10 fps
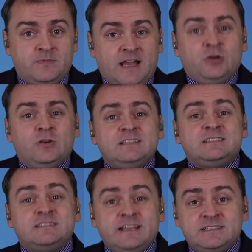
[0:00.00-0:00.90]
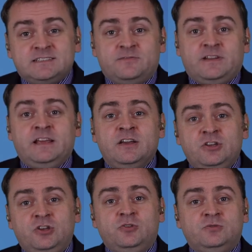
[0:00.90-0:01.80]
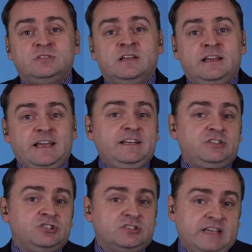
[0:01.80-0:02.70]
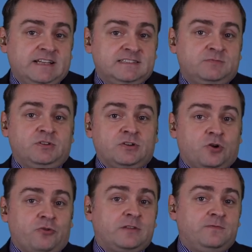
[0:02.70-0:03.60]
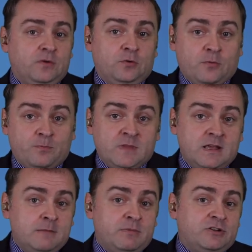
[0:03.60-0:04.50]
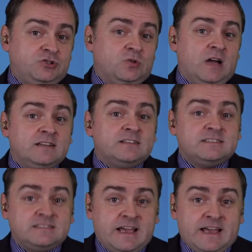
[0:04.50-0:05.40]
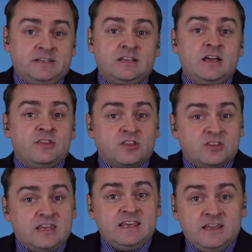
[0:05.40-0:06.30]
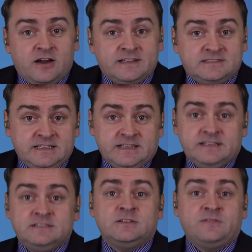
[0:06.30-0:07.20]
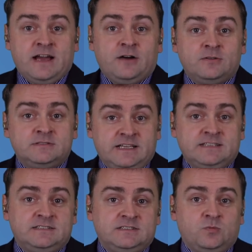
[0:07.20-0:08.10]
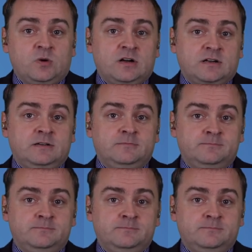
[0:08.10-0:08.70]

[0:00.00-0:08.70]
And you'll instinctively use each tense with the correct form because you'll understand the key ideas of how tenses work.